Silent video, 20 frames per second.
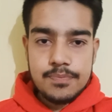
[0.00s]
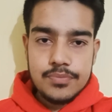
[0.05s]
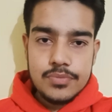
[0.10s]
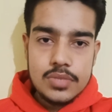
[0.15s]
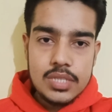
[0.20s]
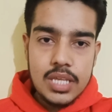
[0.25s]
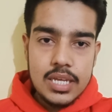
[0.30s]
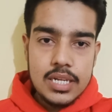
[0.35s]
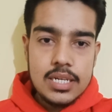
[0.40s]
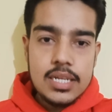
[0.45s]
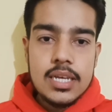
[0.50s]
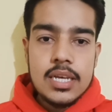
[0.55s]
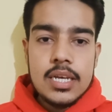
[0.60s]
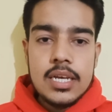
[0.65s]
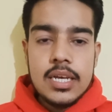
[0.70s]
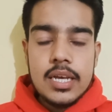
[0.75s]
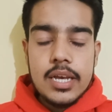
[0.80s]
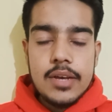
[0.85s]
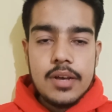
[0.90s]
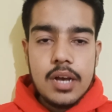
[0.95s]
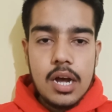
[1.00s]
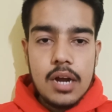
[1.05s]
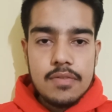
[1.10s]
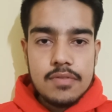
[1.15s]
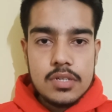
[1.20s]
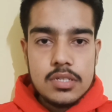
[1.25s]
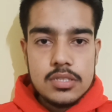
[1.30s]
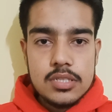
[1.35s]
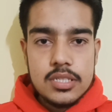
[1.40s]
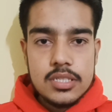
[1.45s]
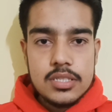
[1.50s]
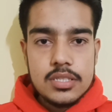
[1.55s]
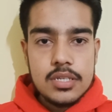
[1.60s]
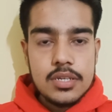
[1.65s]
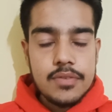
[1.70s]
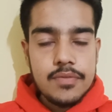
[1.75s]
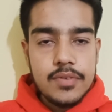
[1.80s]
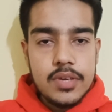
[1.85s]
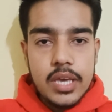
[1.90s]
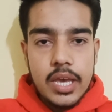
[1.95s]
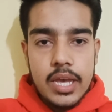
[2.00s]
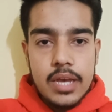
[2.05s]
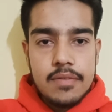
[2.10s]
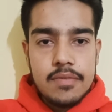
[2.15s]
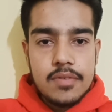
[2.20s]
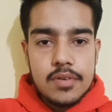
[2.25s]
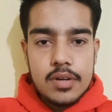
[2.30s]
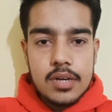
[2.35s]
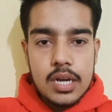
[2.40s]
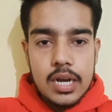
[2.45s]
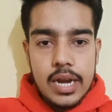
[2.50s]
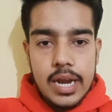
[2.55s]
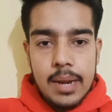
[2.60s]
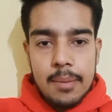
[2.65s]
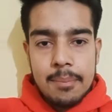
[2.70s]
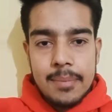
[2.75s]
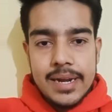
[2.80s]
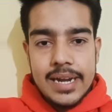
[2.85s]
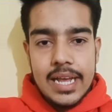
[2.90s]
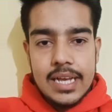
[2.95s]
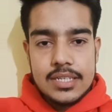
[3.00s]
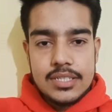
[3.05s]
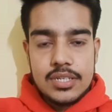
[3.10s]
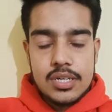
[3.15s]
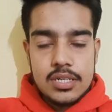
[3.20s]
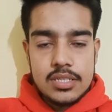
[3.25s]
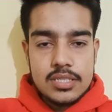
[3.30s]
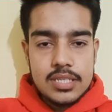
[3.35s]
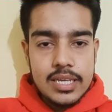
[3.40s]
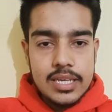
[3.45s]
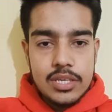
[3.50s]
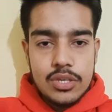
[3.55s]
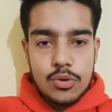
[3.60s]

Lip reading: Then after this we have ambidextrous.